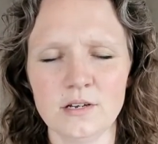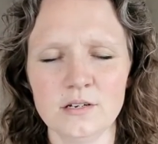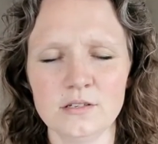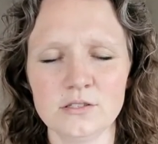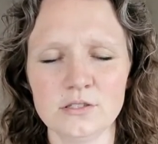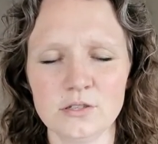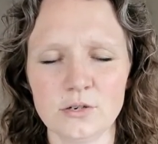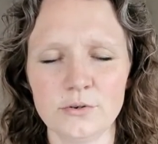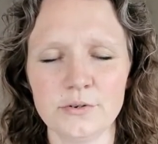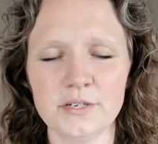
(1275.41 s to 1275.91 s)

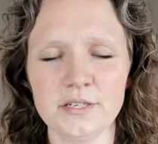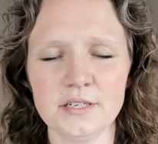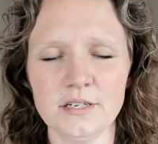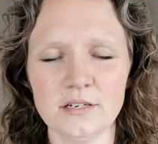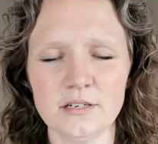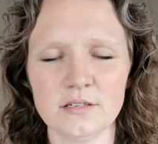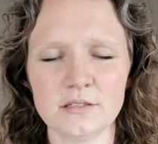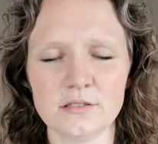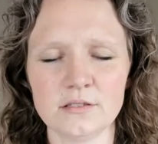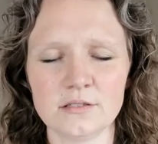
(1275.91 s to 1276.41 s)
So he
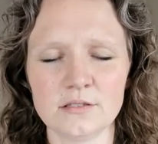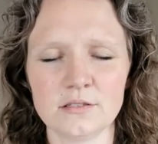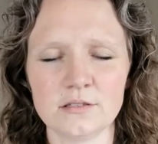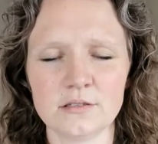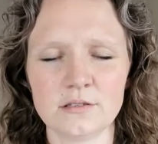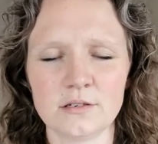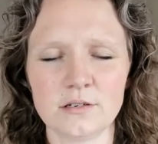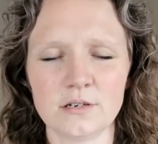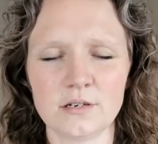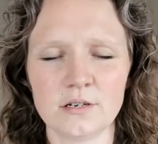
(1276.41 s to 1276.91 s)
does.
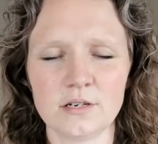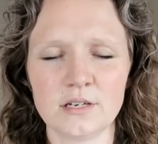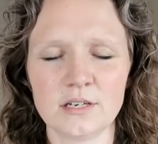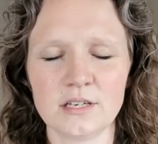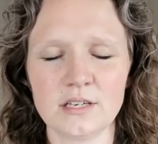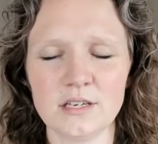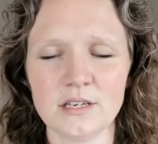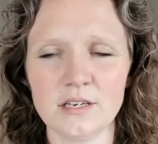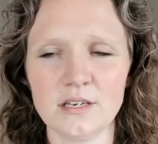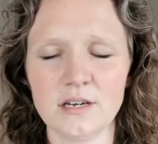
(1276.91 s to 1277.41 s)

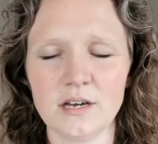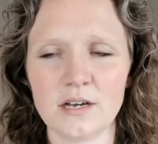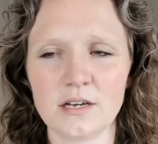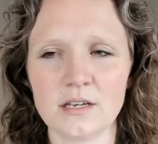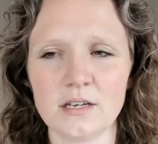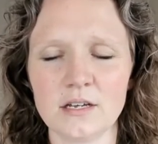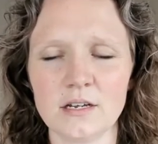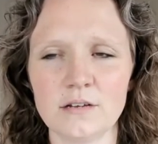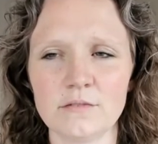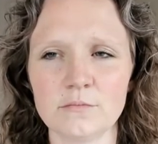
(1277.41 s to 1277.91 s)
I
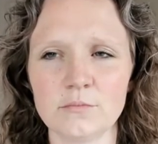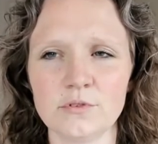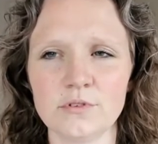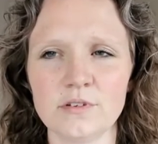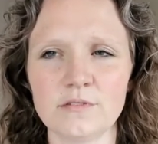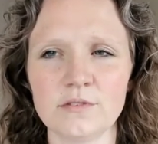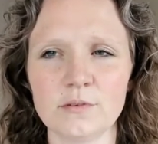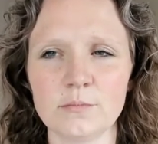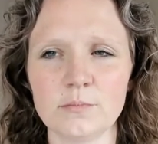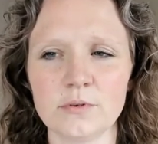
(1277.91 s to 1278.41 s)
can't even
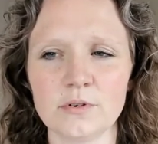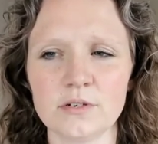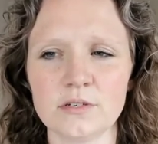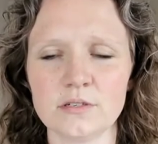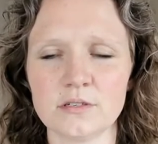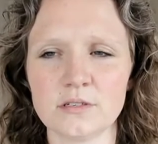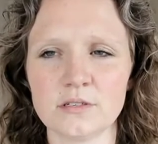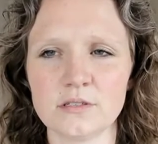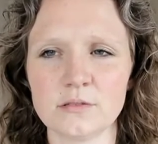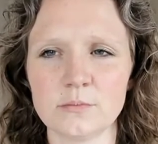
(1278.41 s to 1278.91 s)
believe the
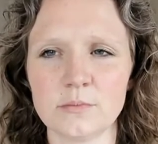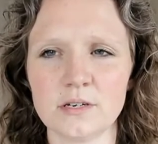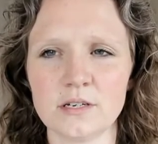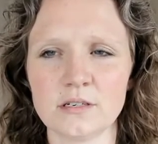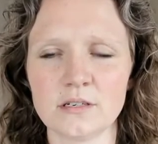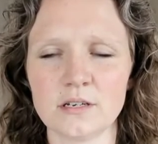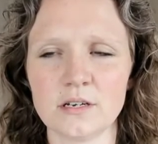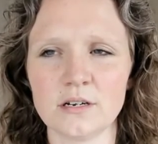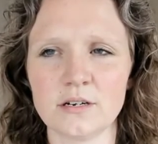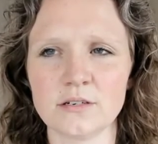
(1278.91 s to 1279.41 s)
burden this
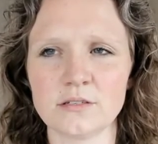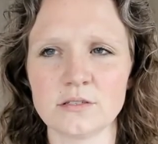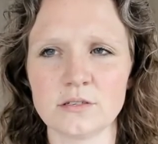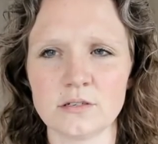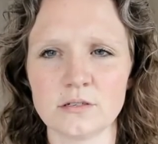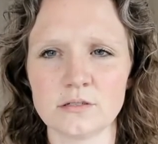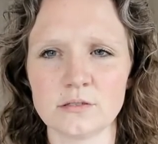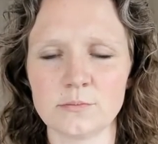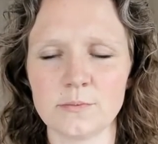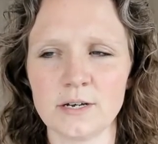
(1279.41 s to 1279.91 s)
man carries
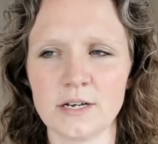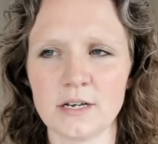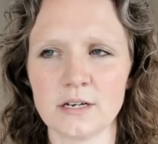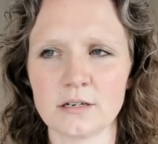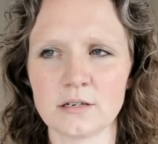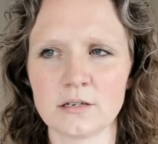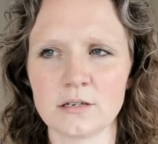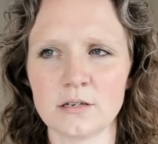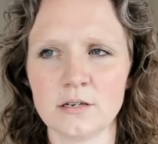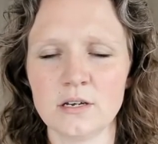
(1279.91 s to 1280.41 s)
on his
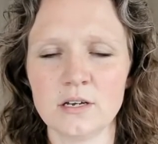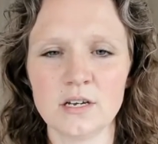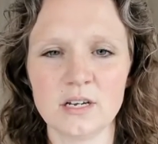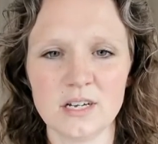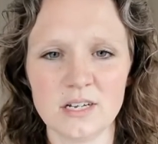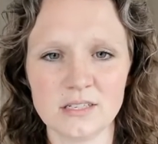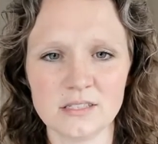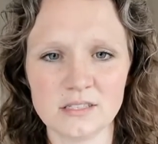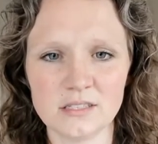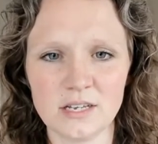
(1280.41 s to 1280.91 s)
back.
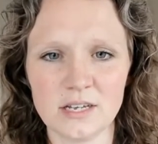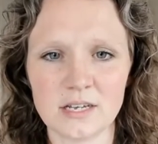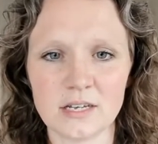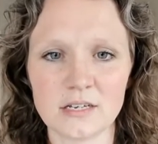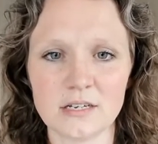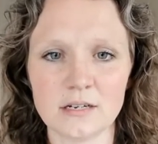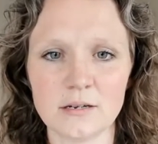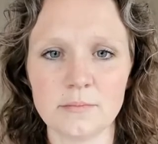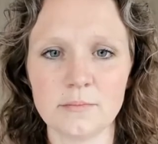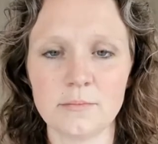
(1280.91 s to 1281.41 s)
It's like
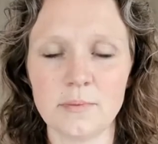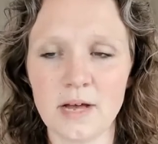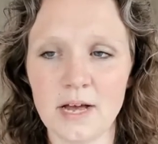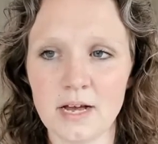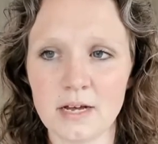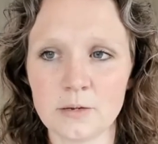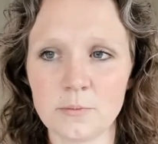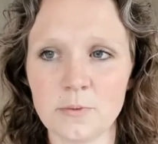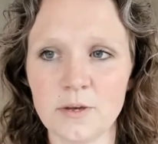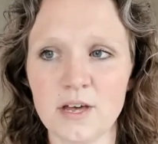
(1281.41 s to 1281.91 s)
a
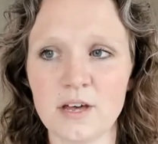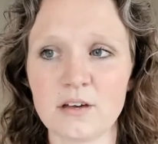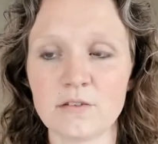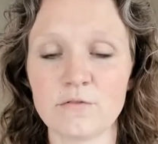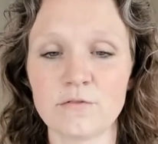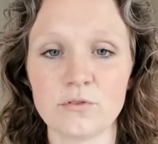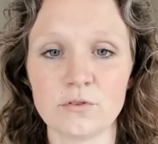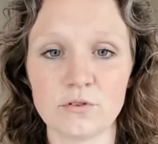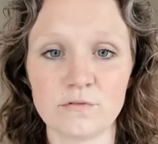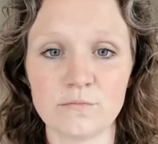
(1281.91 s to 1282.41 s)
backpack
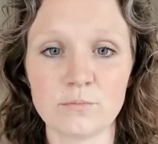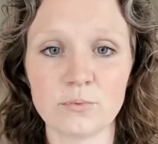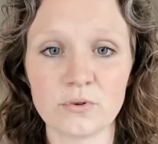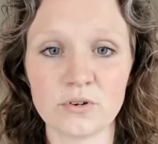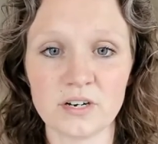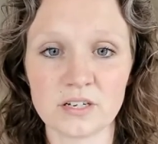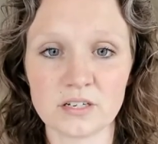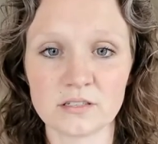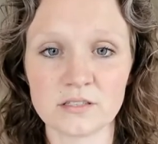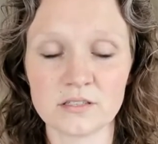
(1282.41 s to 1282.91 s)
full of
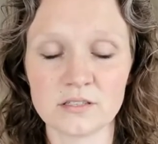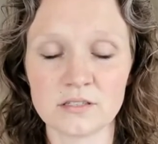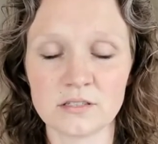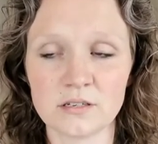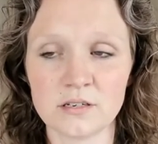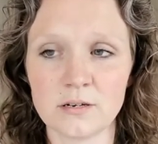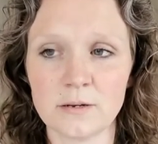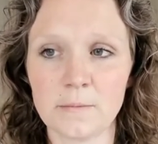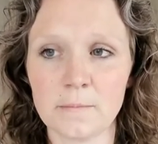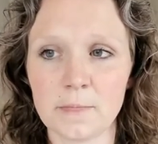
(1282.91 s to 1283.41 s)
bricks,
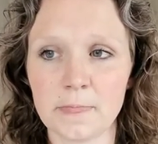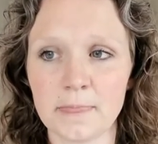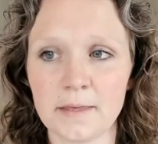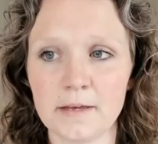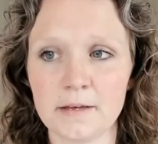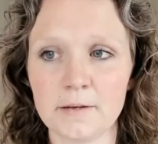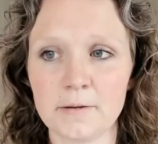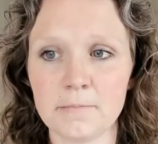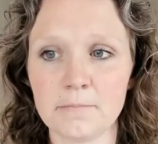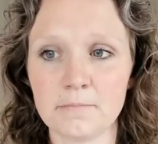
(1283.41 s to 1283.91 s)

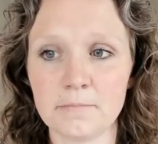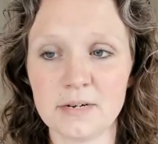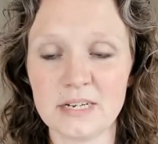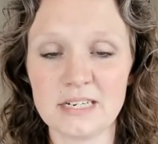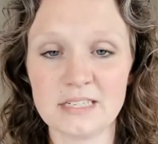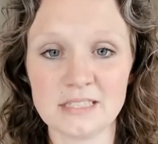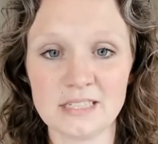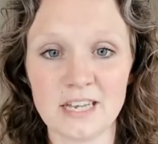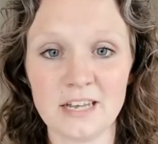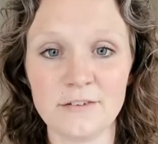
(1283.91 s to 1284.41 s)

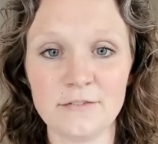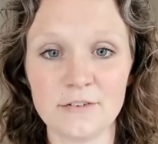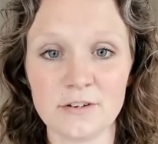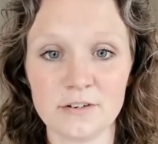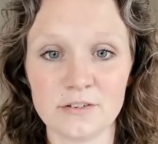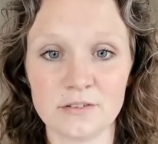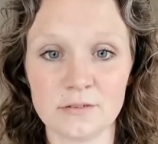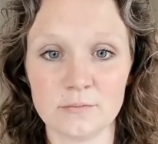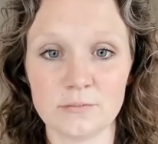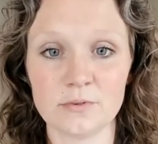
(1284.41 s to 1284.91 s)
but it's
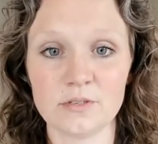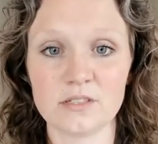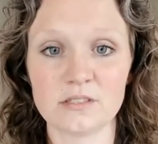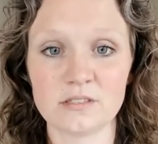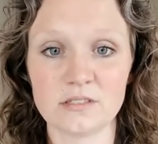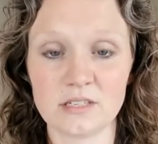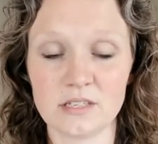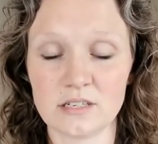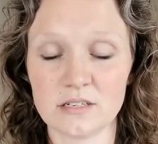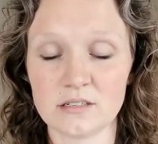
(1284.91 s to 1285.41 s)
heavier than
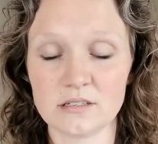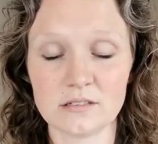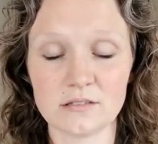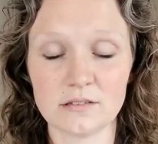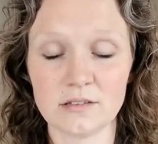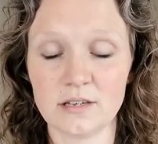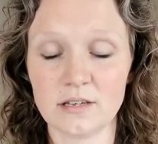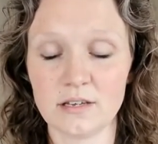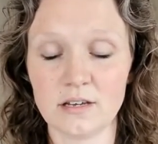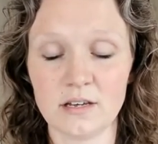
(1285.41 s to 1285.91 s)
bricks, like
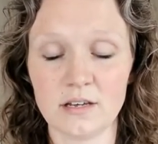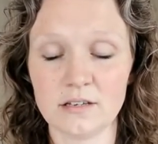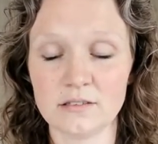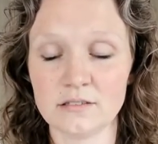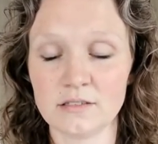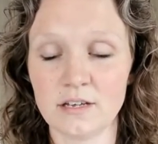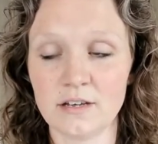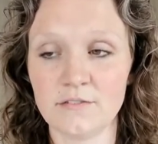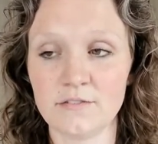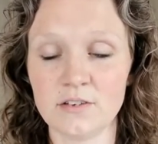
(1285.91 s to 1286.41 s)

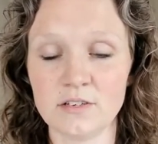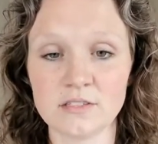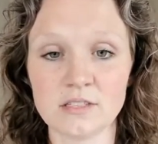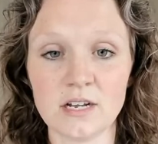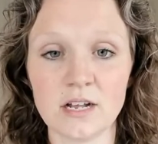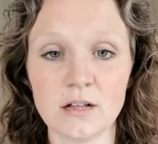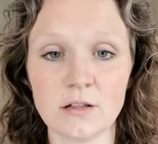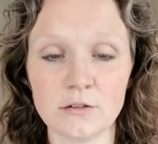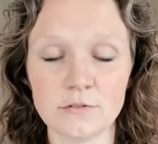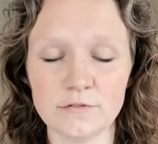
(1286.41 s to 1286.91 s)
as heavy as
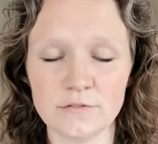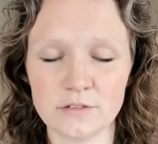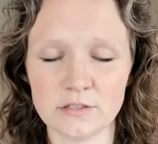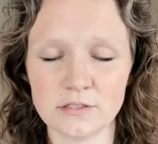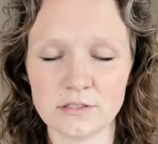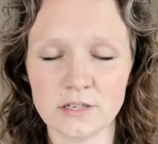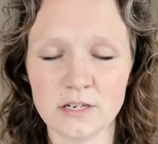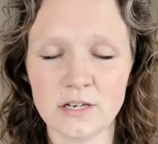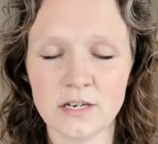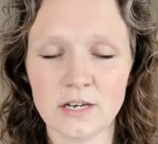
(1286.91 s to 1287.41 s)
an
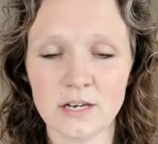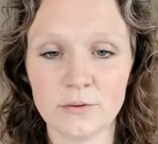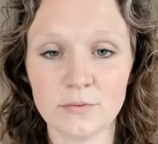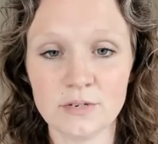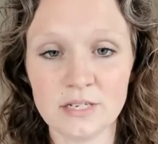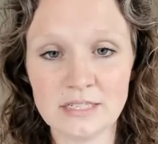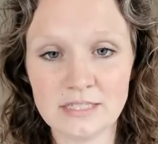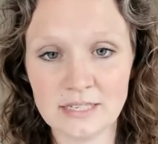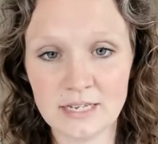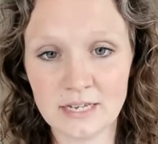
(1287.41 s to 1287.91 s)
elephant. And
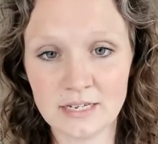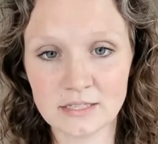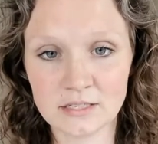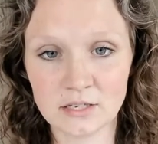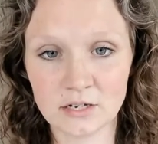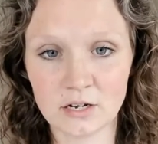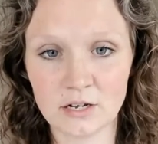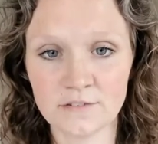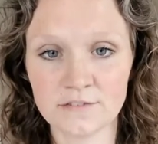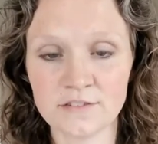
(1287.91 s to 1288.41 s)
when he
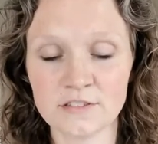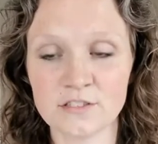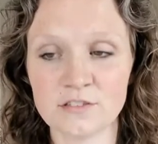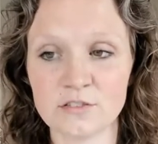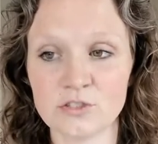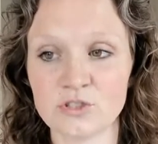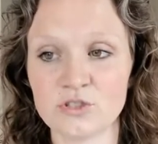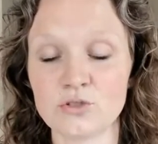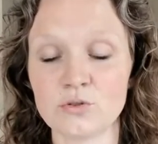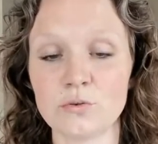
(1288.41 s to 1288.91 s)
takes it off
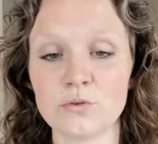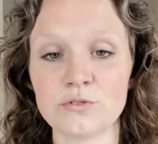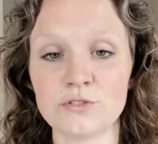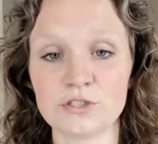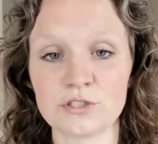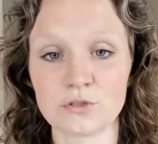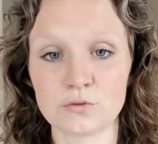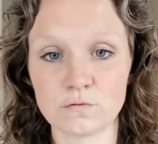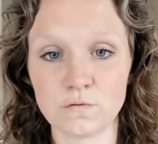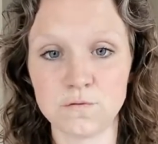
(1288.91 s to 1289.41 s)
his
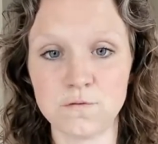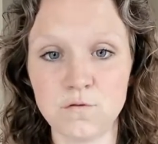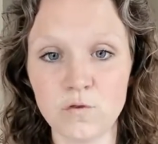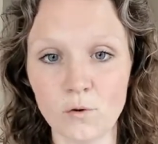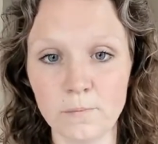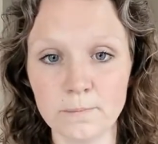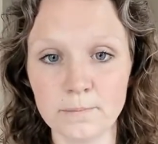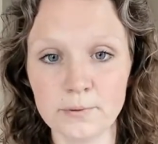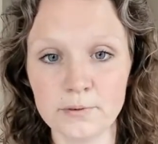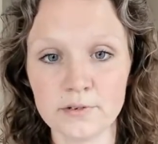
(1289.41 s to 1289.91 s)
shoulders, he goes
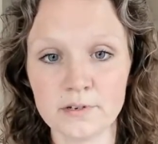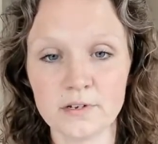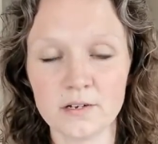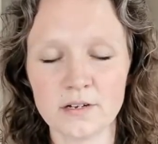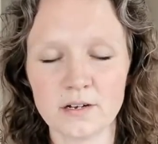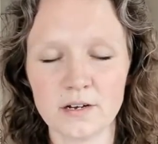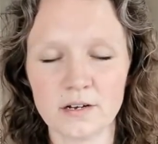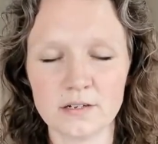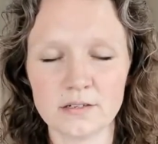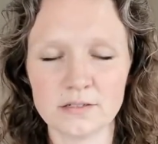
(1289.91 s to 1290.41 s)
thump
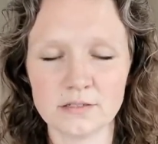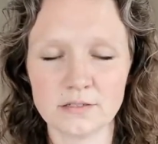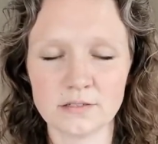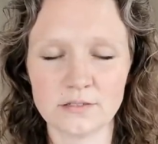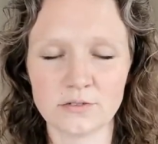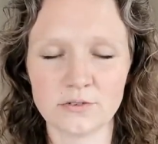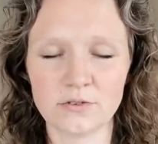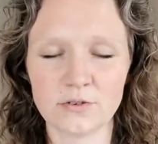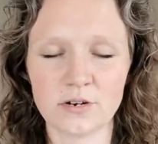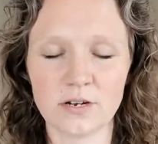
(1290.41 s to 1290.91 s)
onto
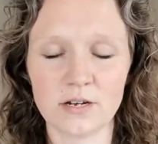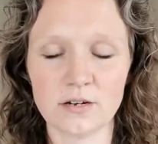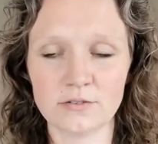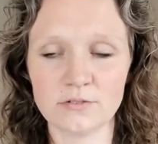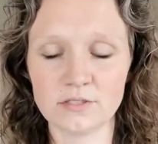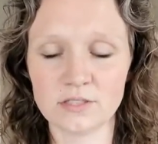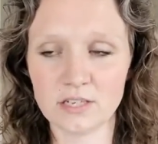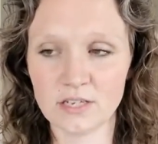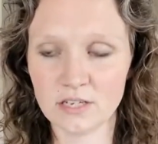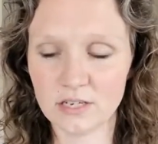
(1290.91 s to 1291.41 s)
the
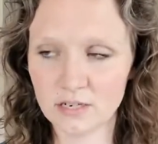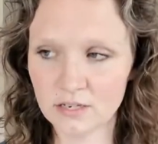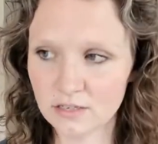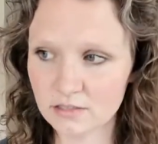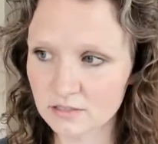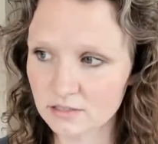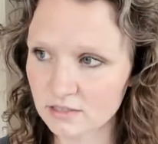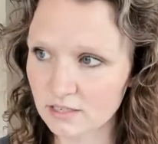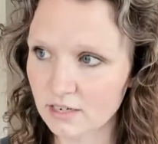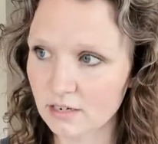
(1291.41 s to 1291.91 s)
ground, and
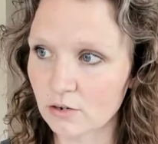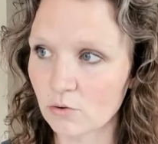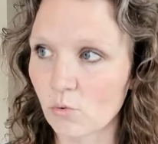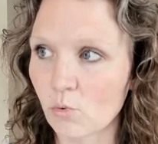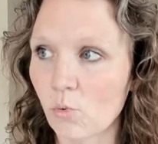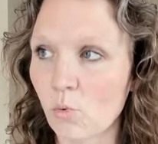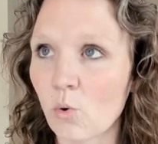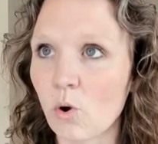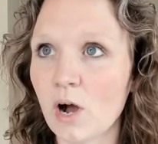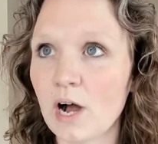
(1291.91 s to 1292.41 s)
it's like,
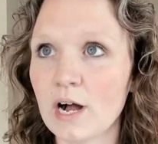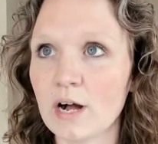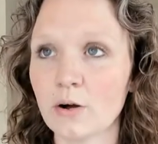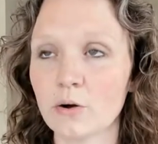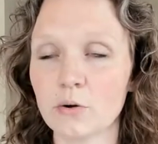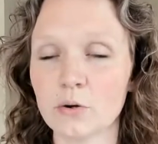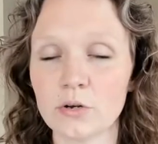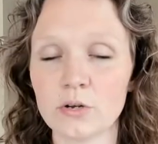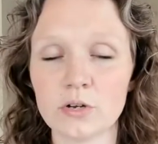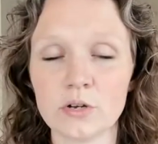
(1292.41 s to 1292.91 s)

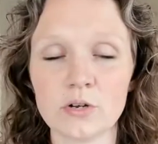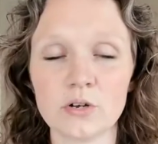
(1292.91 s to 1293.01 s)
wow.